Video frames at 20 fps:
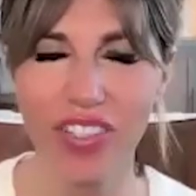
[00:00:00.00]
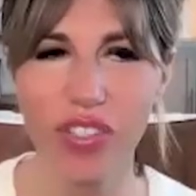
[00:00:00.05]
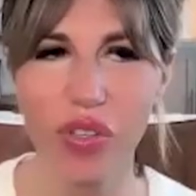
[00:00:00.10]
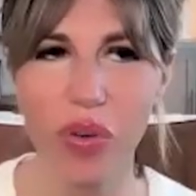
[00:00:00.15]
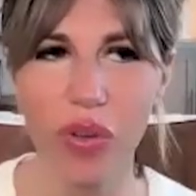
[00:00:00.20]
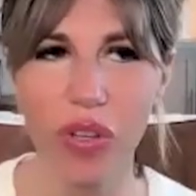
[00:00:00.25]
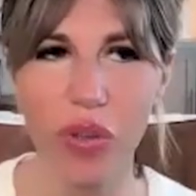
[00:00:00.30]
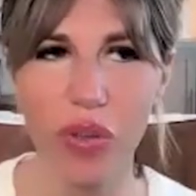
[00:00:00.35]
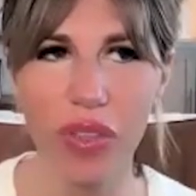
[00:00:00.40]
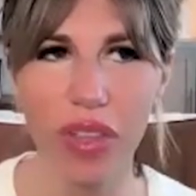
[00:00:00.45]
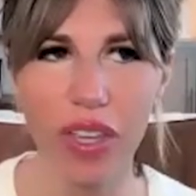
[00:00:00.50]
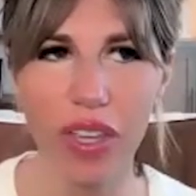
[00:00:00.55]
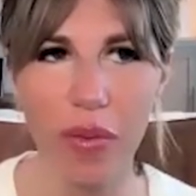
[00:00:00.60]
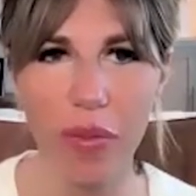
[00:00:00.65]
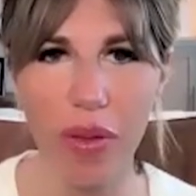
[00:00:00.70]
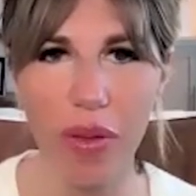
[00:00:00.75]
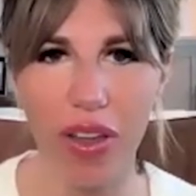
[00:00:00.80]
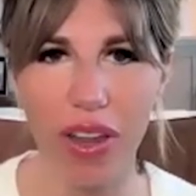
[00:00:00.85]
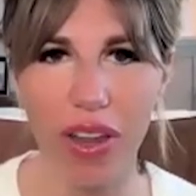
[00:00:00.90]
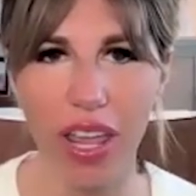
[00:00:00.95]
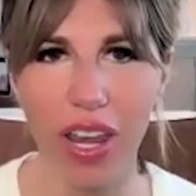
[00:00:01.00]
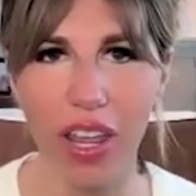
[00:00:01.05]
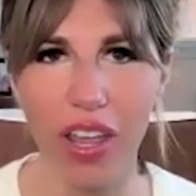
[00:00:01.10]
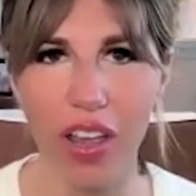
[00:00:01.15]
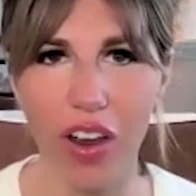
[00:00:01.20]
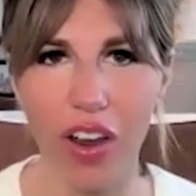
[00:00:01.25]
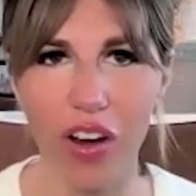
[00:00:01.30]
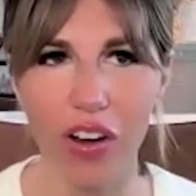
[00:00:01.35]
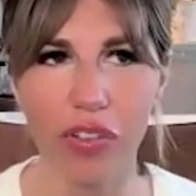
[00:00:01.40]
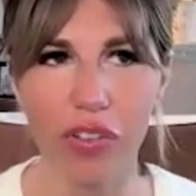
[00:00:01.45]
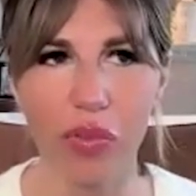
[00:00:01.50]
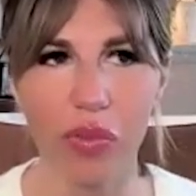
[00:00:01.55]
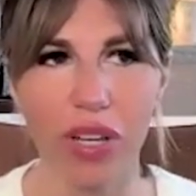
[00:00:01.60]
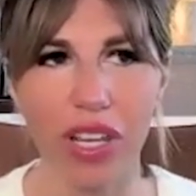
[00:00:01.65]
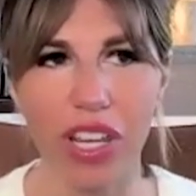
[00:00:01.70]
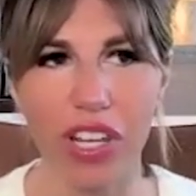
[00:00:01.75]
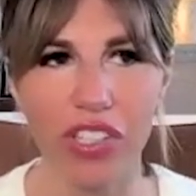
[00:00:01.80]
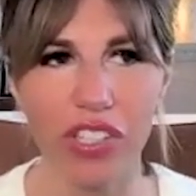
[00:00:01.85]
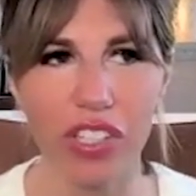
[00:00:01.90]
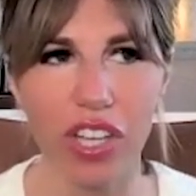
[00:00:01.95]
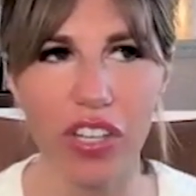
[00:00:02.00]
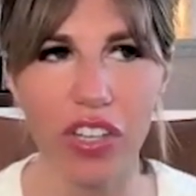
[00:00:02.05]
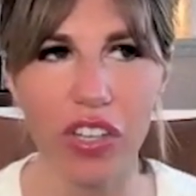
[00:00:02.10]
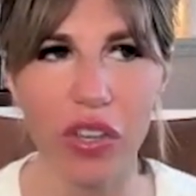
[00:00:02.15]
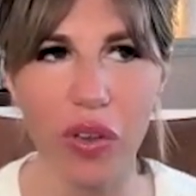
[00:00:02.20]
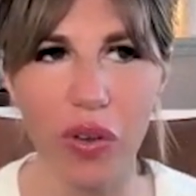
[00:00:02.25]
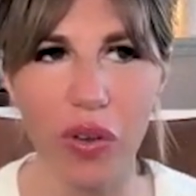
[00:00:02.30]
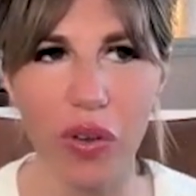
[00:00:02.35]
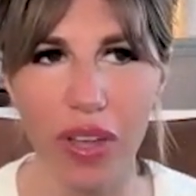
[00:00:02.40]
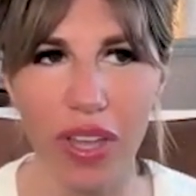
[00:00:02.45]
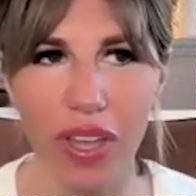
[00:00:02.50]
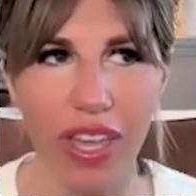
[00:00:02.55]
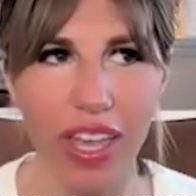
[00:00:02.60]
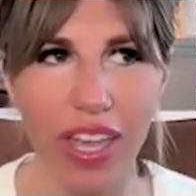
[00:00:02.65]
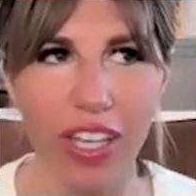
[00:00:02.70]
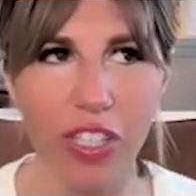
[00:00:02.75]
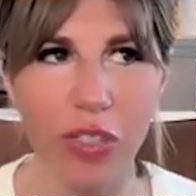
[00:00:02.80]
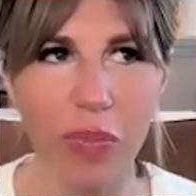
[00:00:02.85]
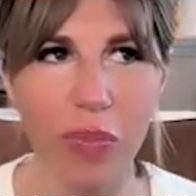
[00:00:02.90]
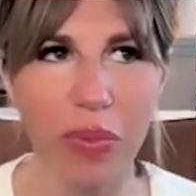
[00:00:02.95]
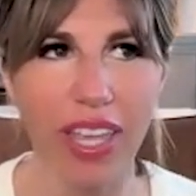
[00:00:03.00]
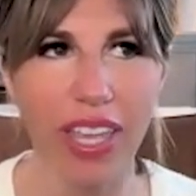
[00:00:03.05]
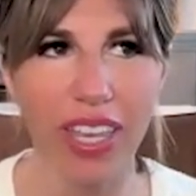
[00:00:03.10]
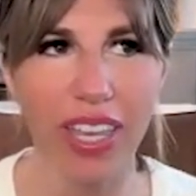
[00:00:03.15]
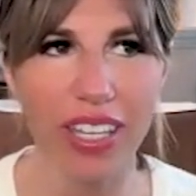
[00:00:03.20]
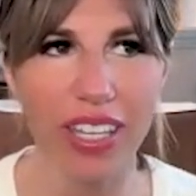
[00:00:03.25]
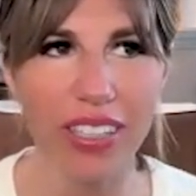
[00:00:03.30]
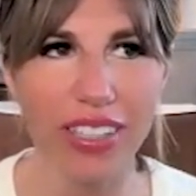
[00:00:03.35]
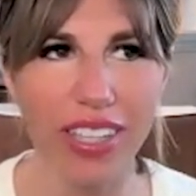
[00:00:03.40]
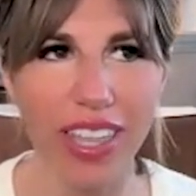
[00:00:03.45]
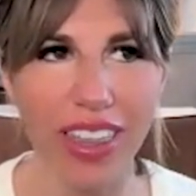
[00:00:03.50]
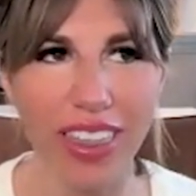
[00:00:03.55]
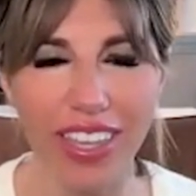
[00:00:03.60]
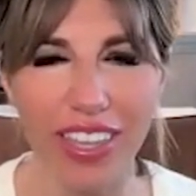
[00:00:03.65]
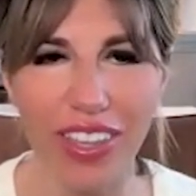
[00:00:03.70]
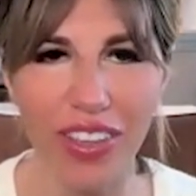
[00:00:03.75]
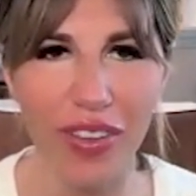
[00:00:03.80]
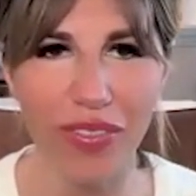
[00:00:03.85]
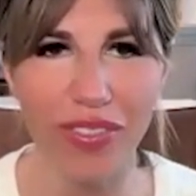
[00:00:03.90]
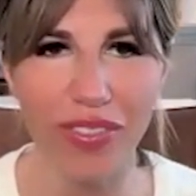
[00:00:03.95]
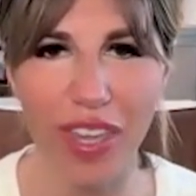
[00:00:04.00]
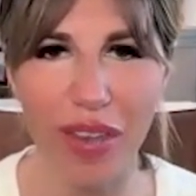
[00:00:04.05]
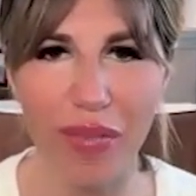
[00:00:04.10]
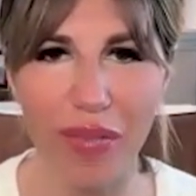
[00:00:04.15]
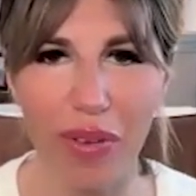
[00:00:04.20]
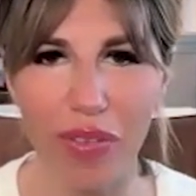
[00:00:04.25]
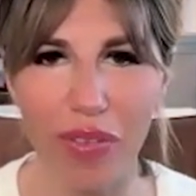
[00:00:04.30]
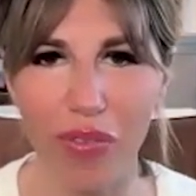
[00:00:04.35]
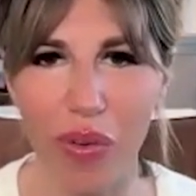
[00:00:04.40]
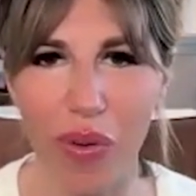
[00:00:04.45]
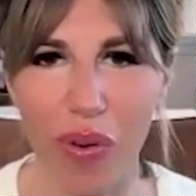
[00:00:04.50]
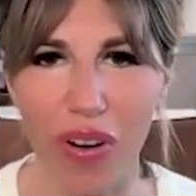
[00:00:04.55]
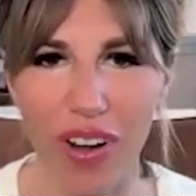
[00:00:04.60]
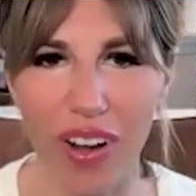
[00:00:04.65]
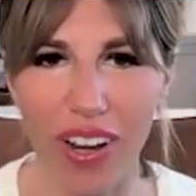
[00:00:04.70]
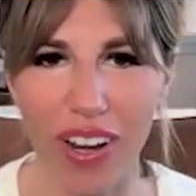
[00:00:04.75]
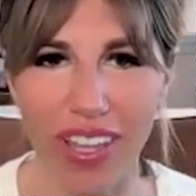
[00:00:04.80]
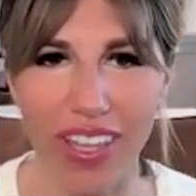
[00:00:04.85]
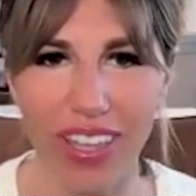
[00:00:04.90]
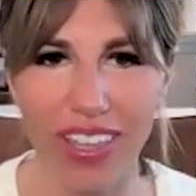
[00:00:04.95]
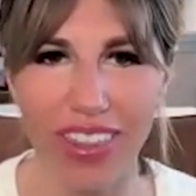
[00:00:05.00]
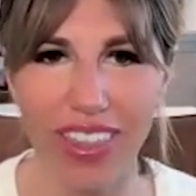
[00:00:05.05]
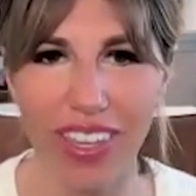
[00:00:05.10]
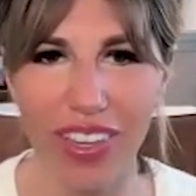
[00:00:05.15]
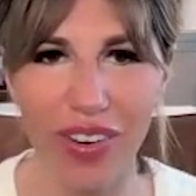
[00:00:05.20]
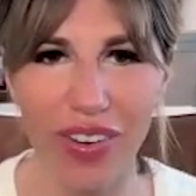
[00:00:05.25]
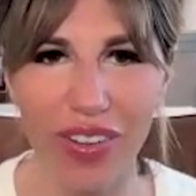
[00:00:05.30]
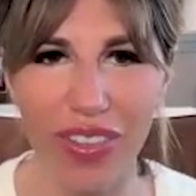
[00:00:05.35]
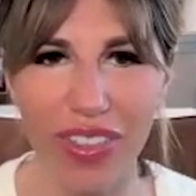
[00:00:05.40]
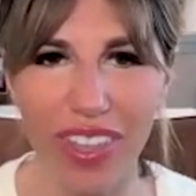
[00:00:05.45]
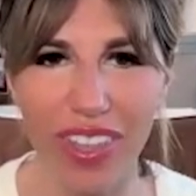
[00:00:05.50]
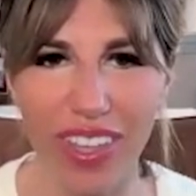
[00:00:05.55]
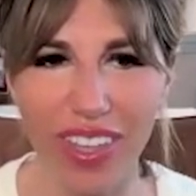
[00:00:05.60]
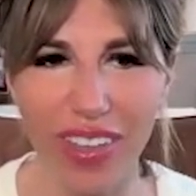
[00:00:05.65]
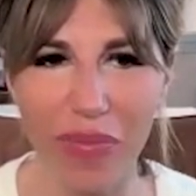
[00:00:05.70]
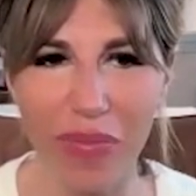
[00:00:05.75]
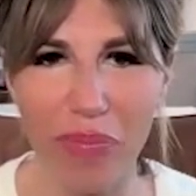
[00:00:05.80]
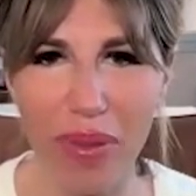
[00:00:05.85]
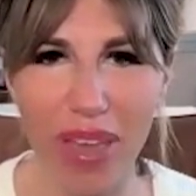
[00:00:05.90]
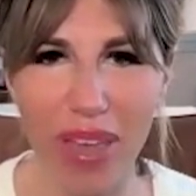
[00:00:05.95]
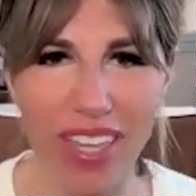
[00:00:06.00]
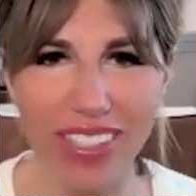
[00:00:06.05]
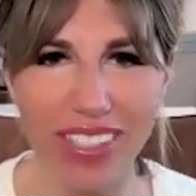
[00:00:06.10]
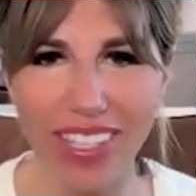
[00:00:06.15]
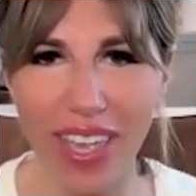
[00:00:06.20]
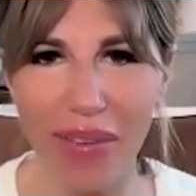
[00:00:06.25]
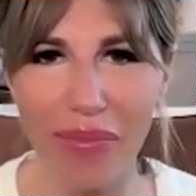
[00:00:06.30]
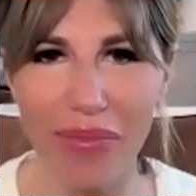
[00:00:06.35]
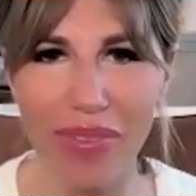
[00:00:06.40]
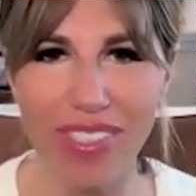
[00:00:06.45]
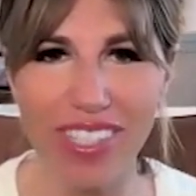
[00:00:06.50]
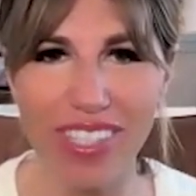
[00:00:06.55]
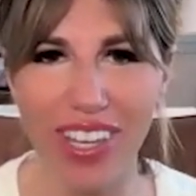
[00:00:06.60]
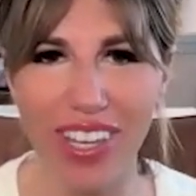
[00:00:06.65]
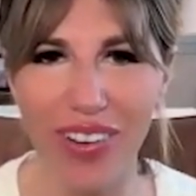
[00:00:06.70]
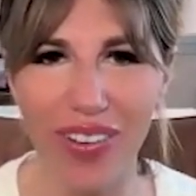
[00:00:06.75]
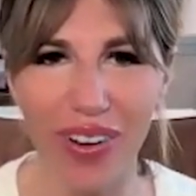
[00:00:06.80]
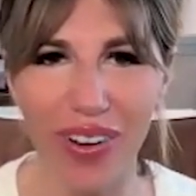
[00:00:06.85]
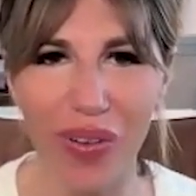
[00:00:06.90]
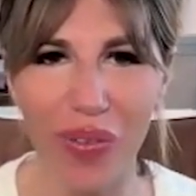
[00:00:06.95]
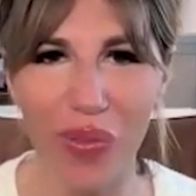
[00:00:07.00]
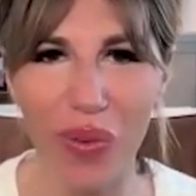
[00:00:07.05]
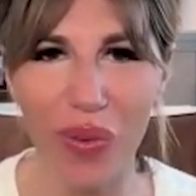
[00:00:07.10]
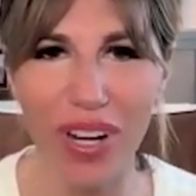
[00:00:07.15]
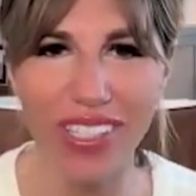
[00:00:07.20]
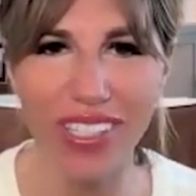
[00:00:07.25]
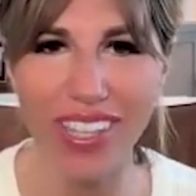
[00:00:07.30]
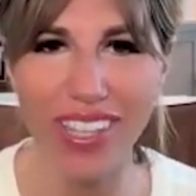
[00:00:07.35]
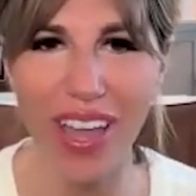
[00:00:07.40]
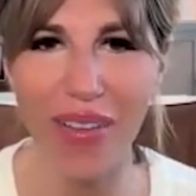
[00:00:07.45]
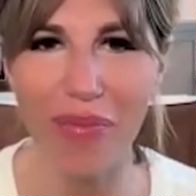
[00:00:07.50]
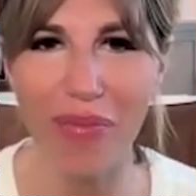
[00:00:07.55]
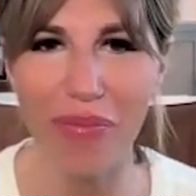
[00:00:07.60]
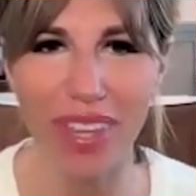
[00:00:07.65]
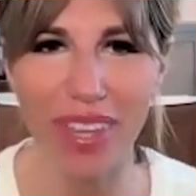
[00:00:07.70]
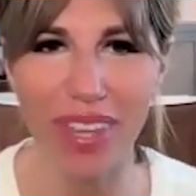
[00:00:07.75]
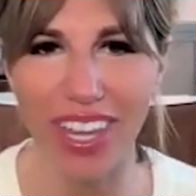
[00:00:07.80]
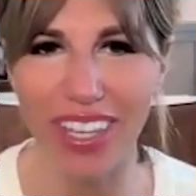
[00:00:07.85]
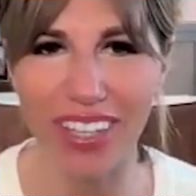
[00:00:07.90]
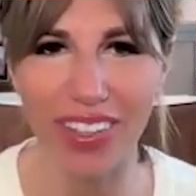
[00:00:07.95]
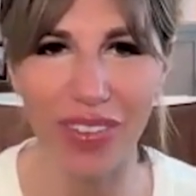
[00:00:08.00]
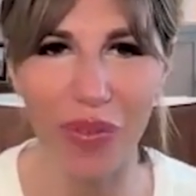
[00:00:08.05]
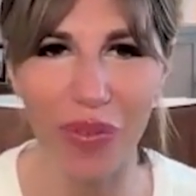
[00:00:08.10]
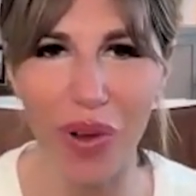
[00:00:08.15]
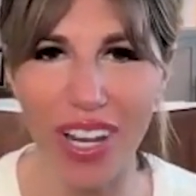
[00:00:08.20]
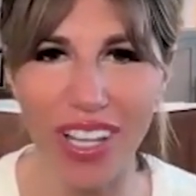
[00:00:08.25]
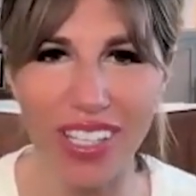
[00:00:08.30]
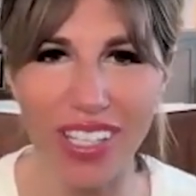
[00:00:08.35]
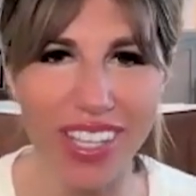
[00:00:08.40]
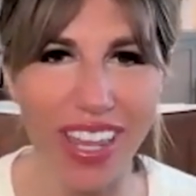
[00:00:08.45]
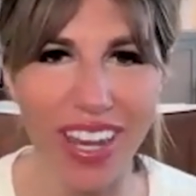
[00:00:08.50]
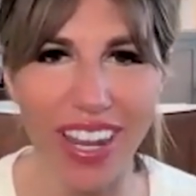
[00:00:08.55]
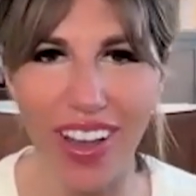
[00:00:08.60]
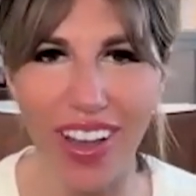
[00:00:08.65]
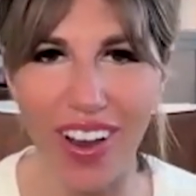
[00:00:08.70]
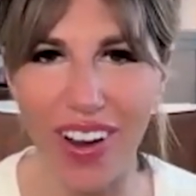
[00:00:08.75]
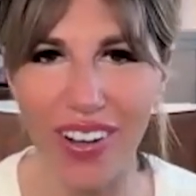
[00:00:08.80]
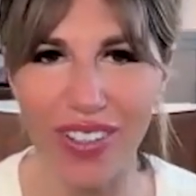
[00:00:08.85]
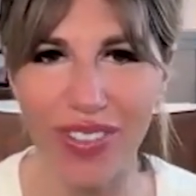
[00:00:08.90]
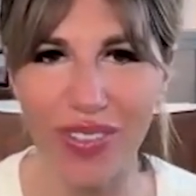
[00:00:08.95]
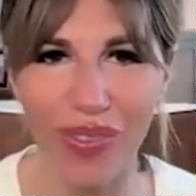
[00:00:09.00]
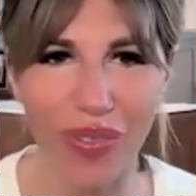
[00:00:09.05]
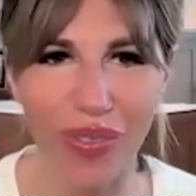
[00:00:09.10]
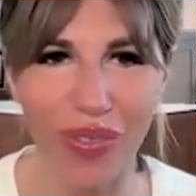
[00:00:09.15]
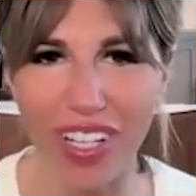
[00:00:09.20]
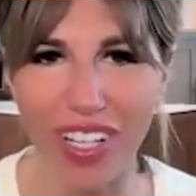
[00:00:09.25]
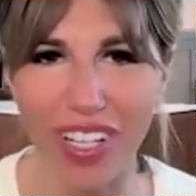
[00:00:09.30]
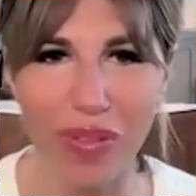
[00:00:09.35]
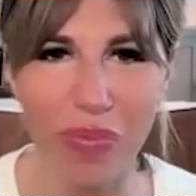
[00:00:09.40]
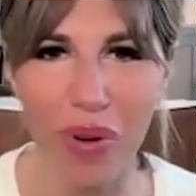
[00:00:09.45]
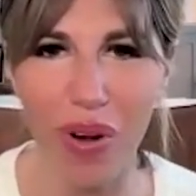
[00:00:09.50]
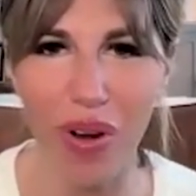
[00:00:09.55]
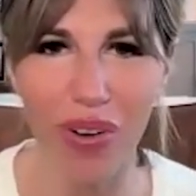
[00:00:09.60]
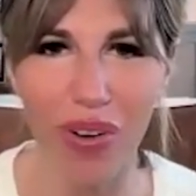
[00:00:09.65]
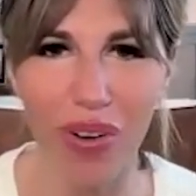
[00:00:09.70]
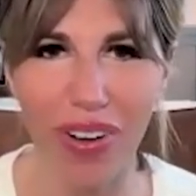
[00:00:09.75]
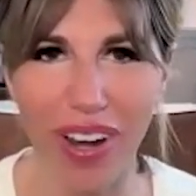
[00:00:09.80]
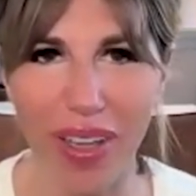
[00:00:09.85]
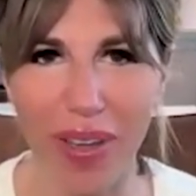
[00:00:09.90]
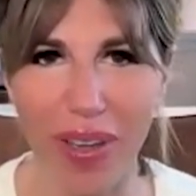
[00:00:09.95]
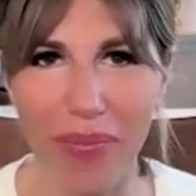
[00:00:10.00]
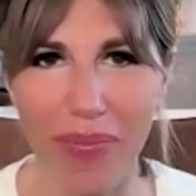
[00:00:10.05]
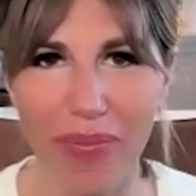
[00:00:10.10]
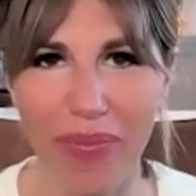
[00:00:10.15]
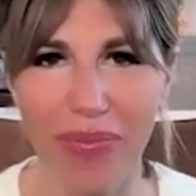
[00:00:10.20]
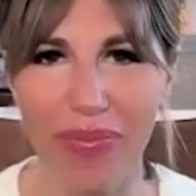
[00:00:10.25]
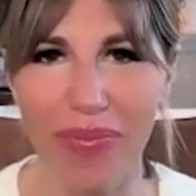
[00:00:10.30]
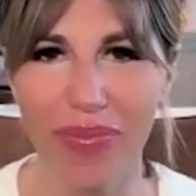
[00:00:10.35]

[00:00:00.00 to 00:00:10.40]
And so when you think about NAR's reach, can you explain? Because I think you've said before that you're the best kept secret. What does that mean? What is NAR's reach program?